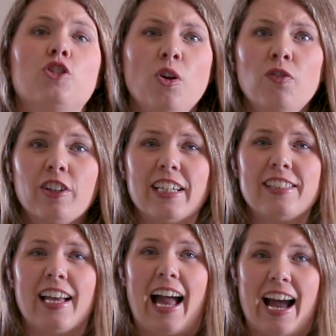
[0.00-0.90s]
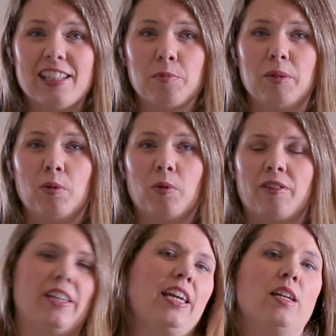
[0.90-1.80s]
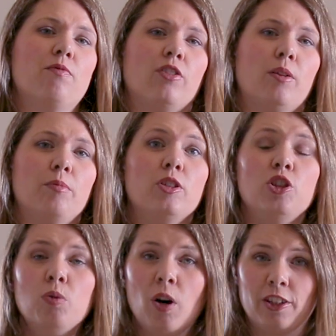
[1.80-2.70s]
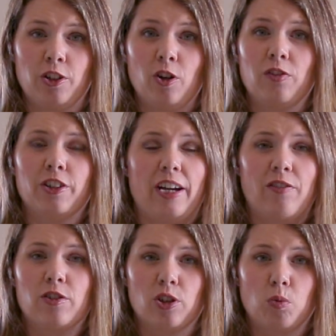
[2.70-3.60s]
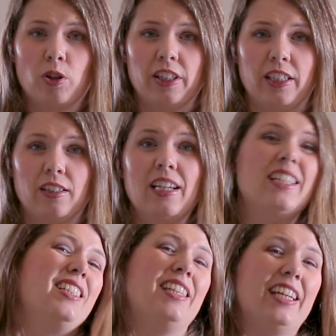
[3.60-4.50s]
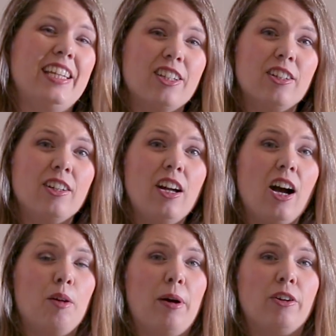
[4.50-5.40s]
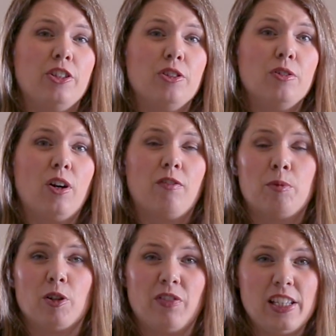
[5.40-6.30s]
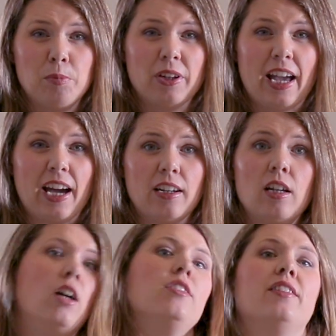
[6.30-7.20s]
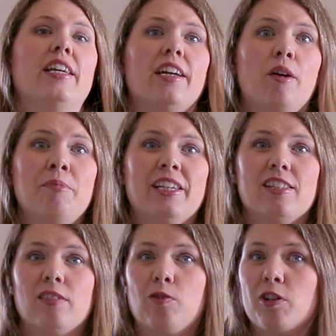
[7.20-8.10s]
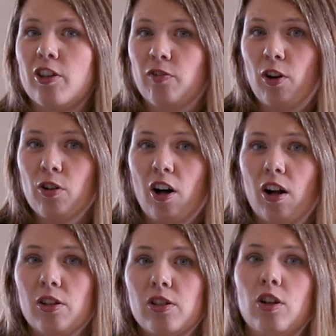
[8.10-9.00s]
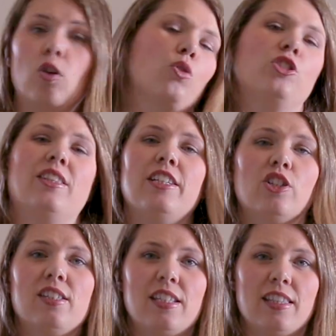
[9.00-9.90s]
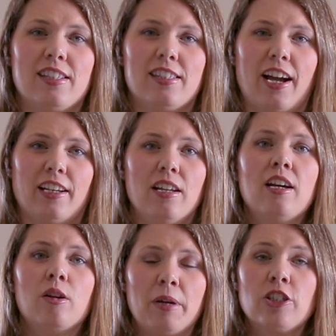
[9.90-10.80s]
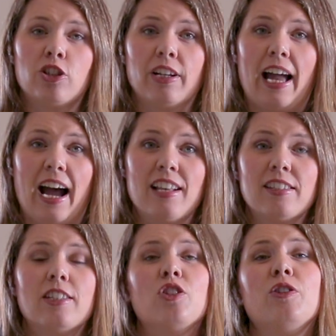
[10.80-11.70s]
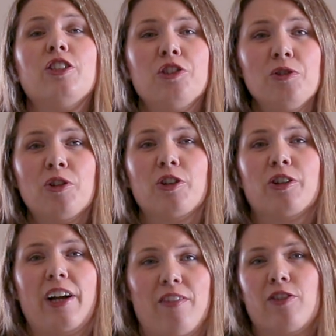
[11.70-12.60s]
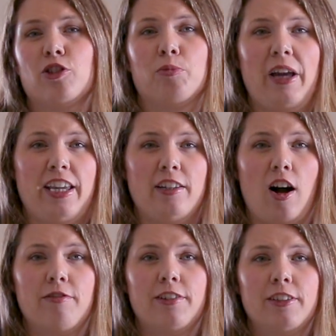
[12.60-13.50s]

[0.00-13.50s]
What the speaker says: Don't forget to ask people where they came from. You want to know if your efforts are working. Did they hear about you from your Facebook ad? Did they come because of one of the phone calls? Or did they just see the sign? Make sure to ask so that you know your efforts are paying off.